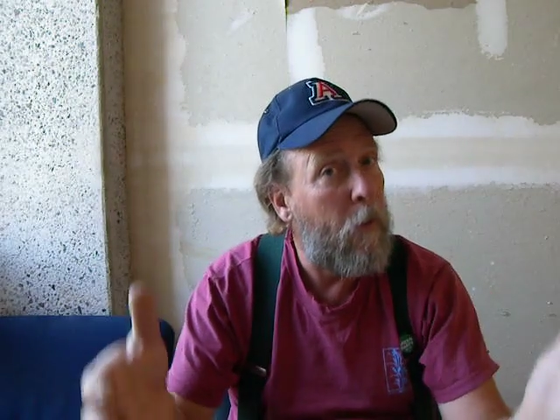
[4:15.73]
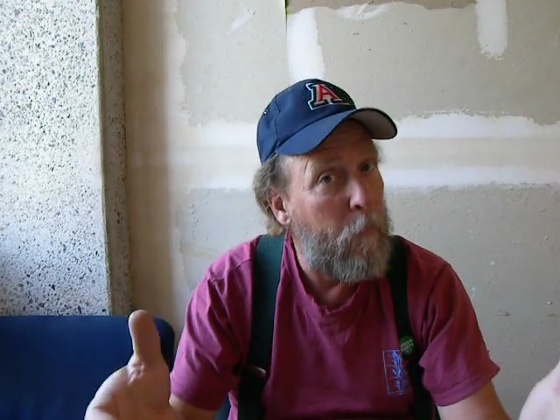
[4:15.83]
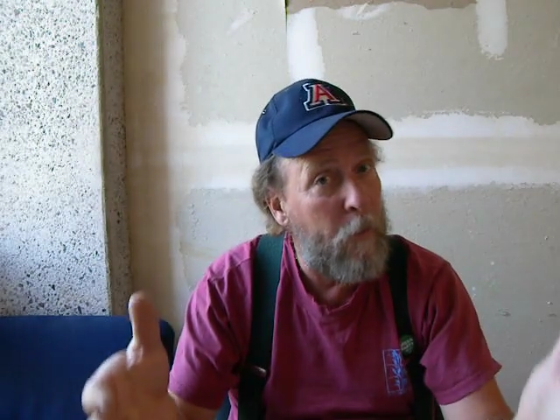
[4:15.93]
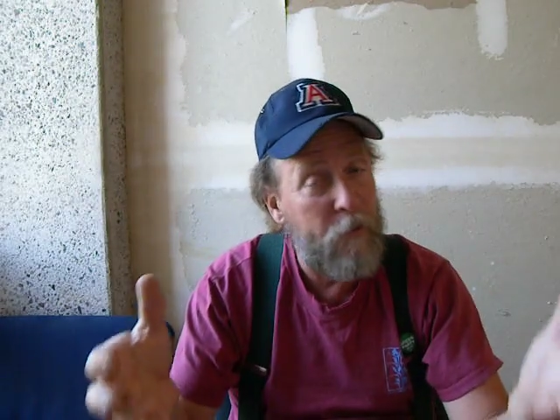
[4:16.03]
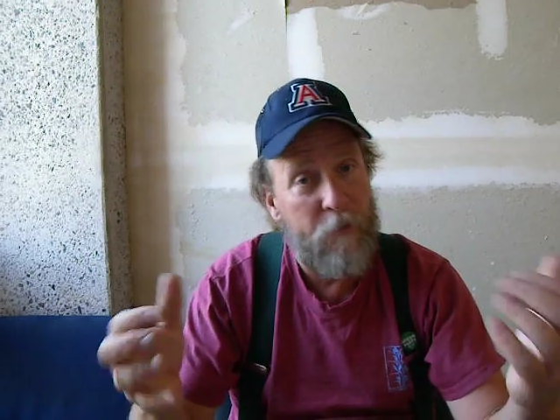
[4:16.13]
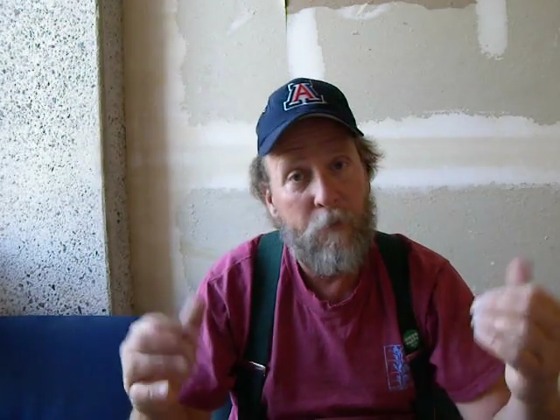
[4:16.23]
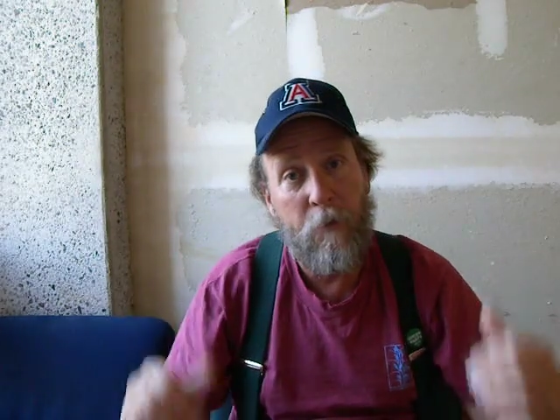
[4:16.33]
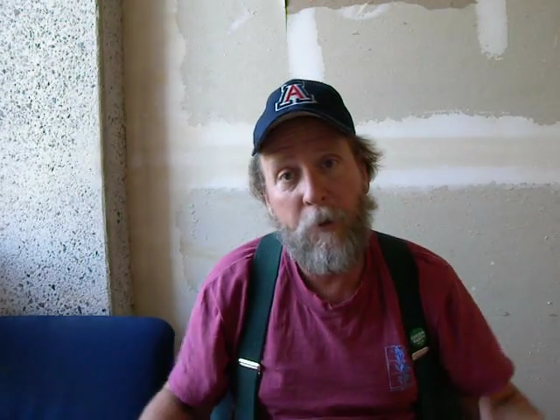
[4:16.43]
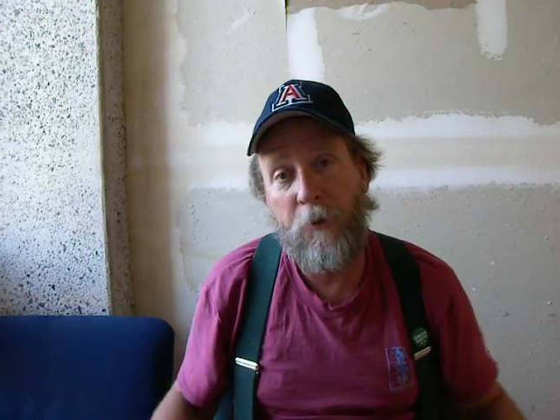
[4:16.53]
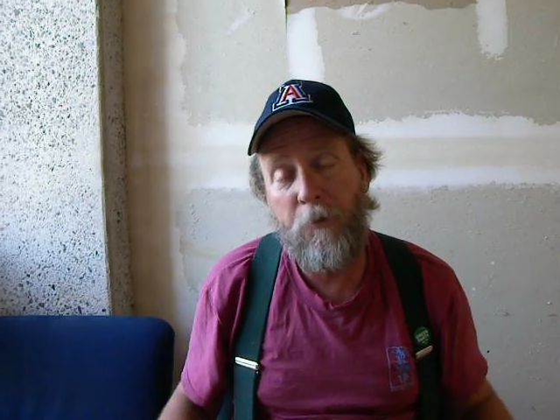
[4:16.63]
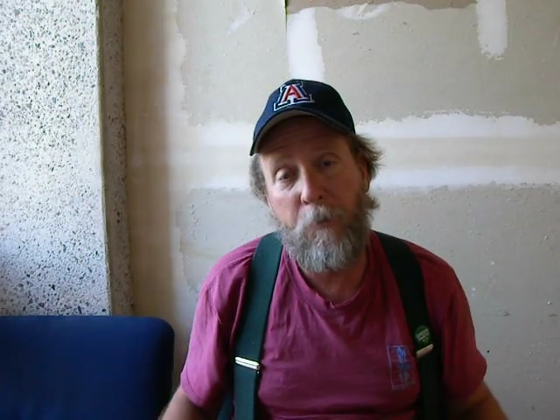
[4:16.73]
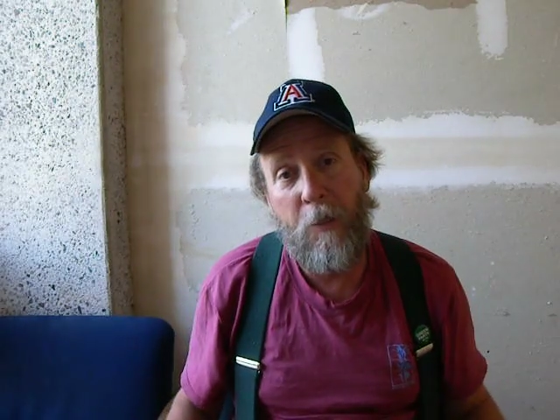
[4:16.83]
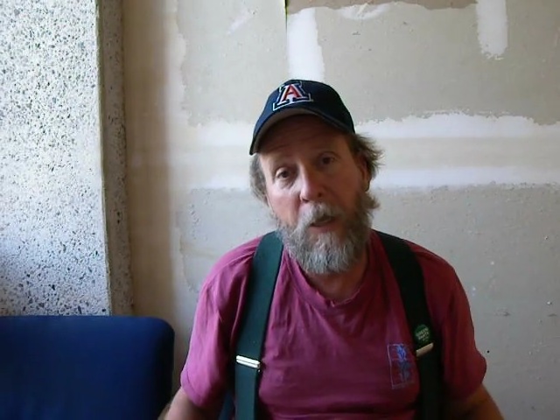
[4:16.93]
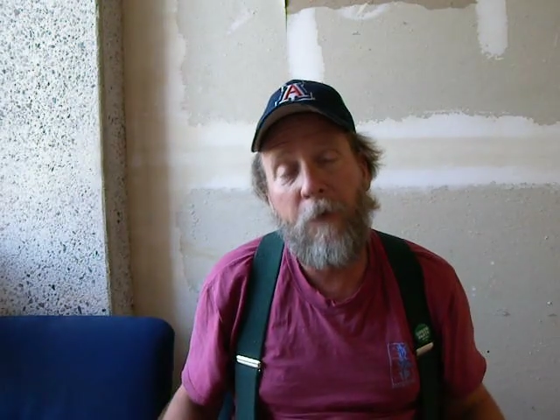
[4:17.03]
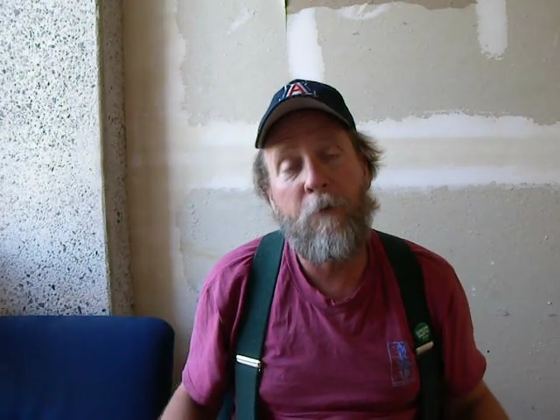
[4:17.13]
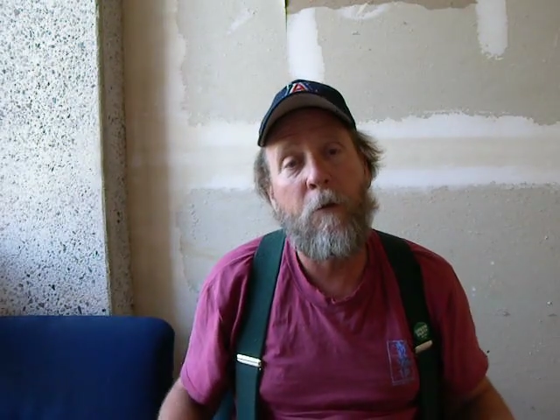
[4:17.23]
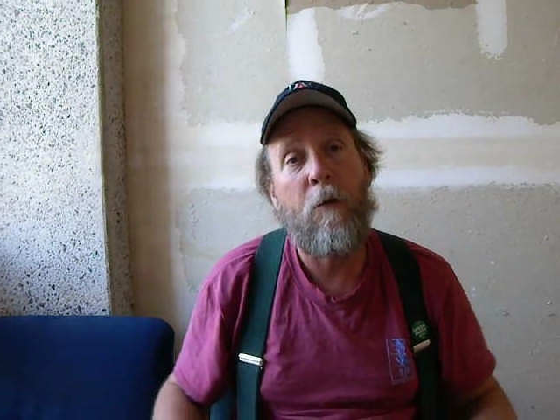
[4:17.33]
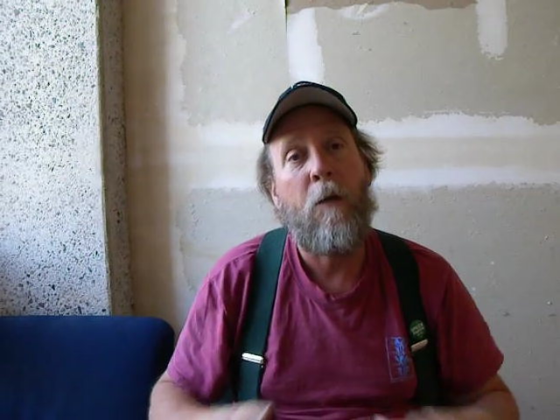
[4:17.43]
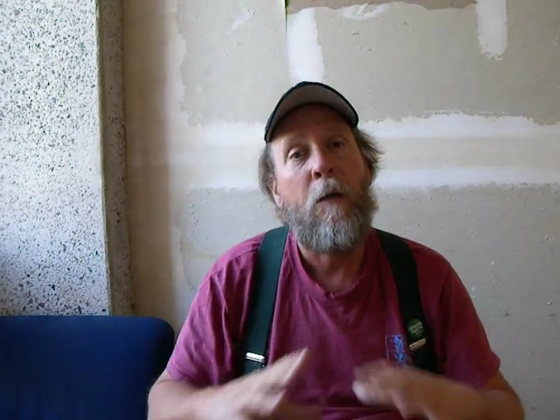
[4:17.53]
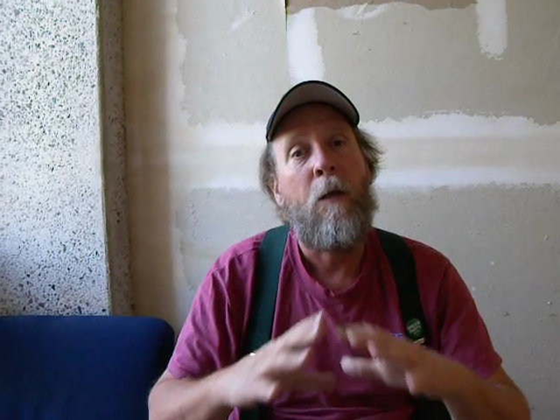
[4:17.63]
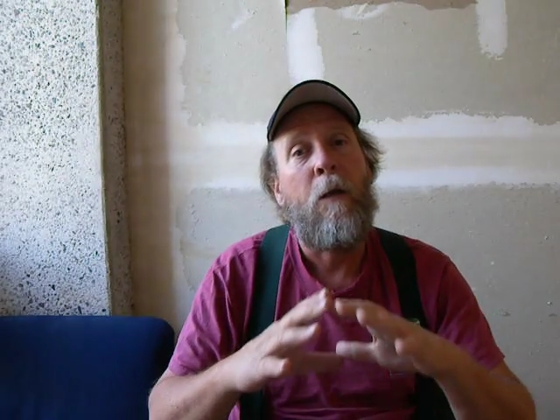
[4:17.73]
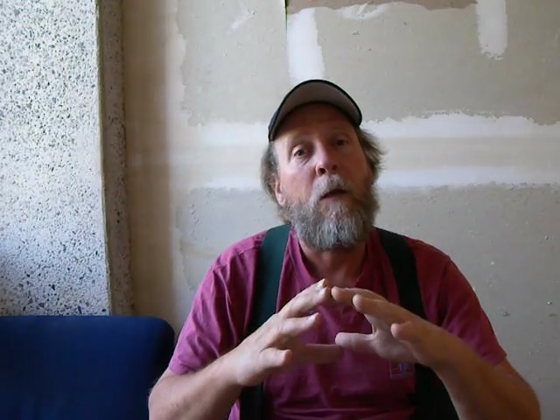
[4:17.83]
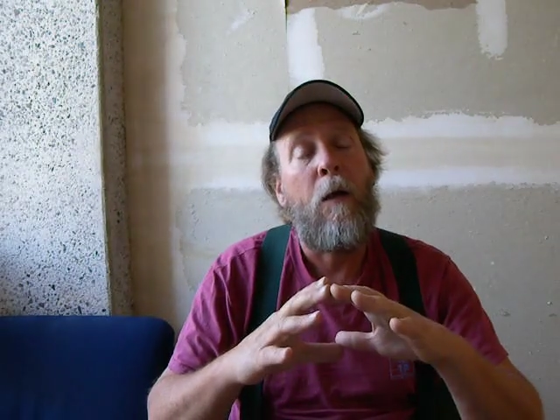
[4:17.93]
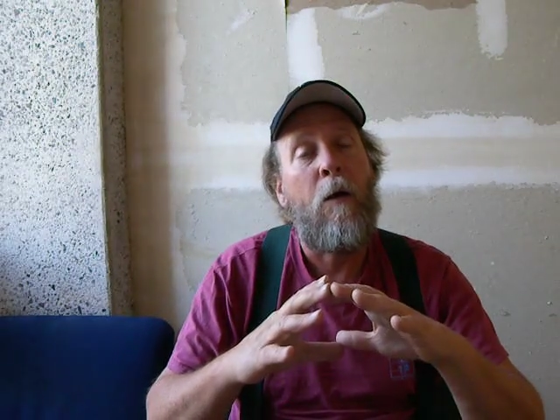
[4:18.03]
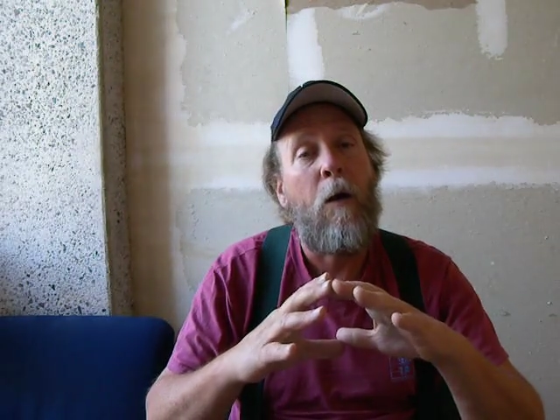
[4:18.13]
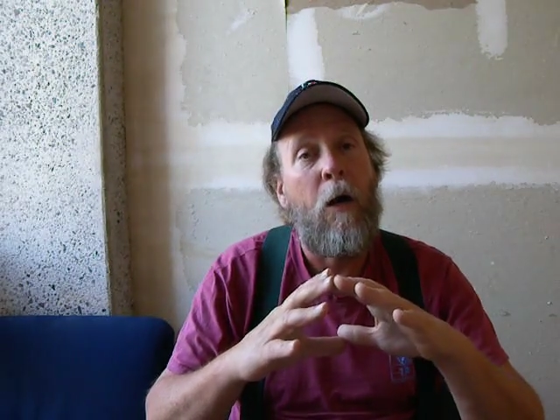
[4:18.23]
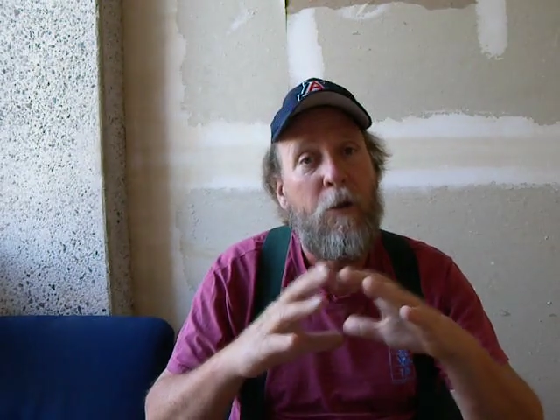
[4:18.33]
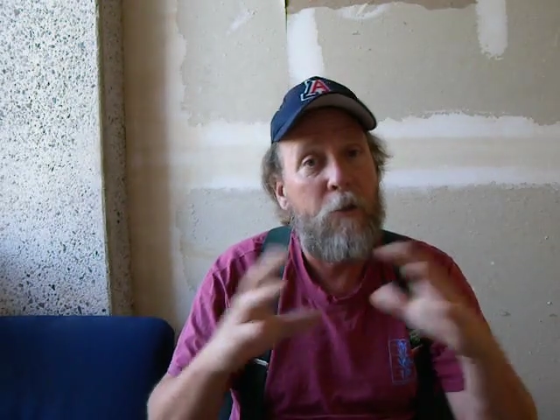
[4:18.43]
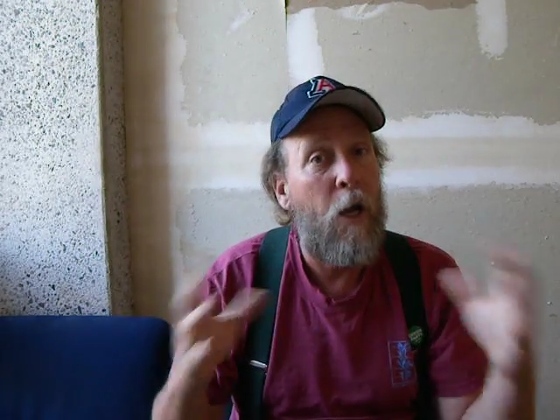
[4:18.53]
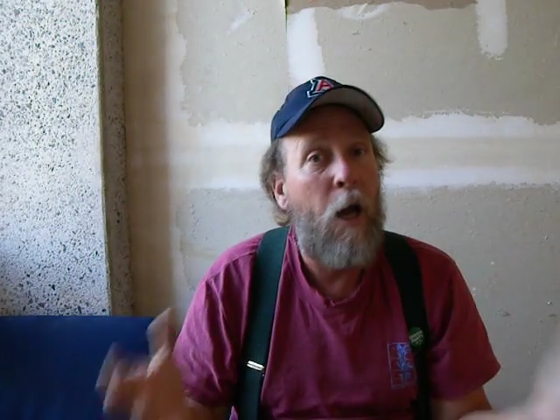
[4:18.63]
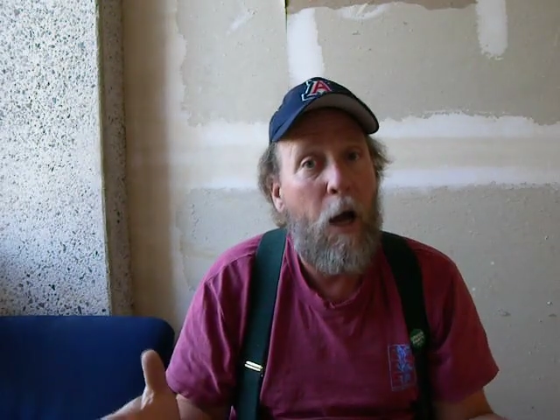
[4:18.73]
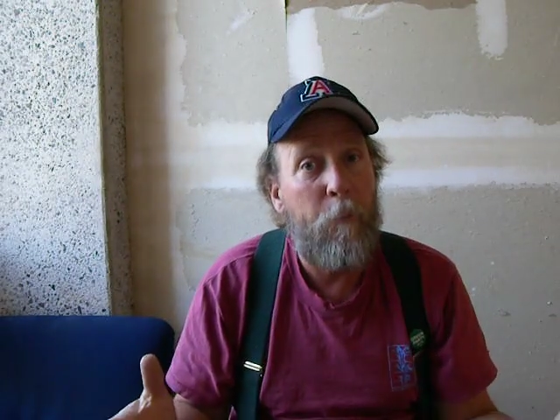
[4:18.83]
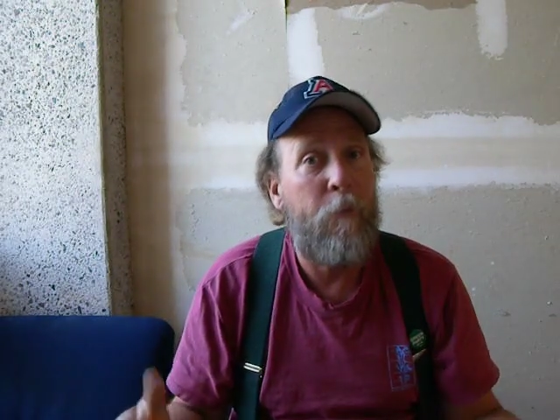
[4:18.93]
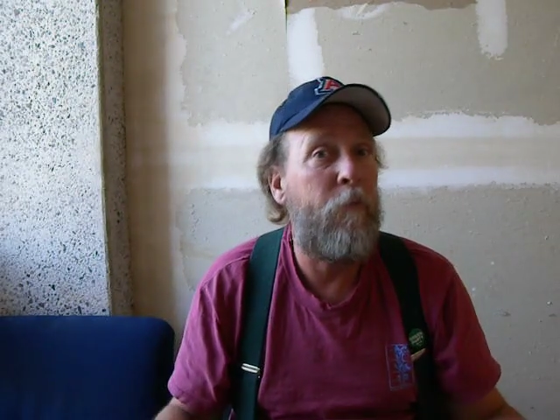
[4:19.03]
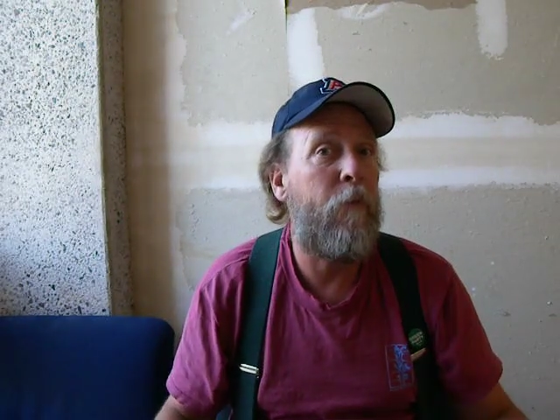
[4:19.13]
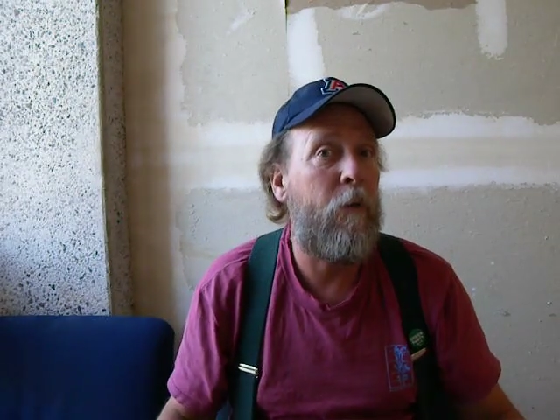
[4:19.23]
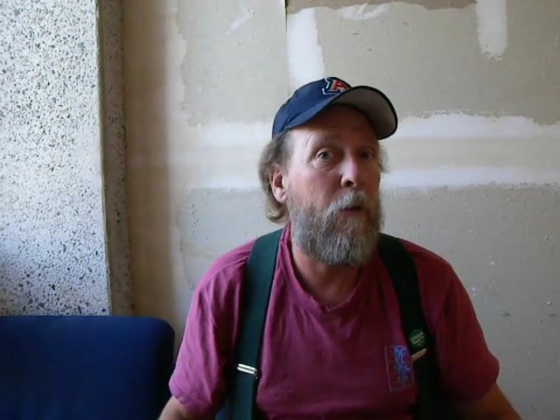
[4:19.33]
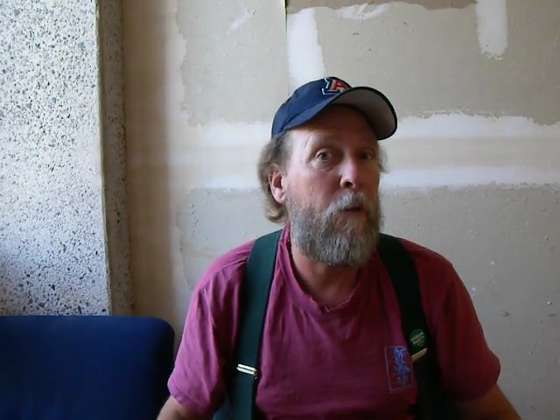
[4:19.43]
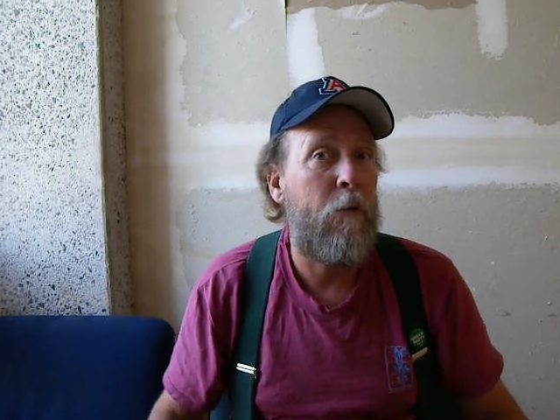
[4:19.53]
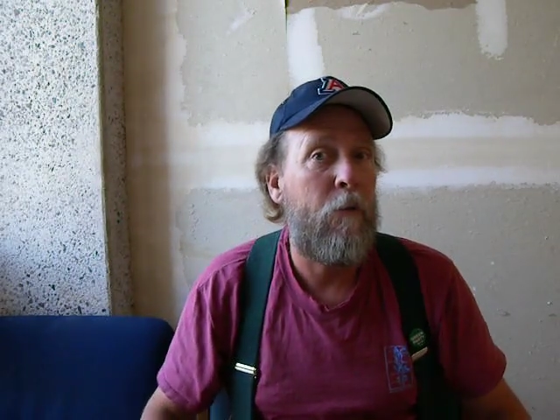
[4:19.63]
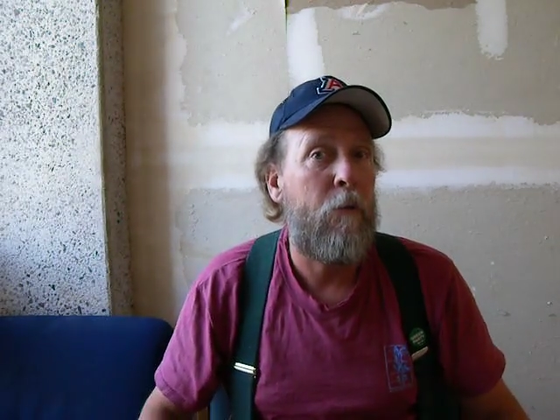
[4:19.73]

a bunch of religious behavior on top of their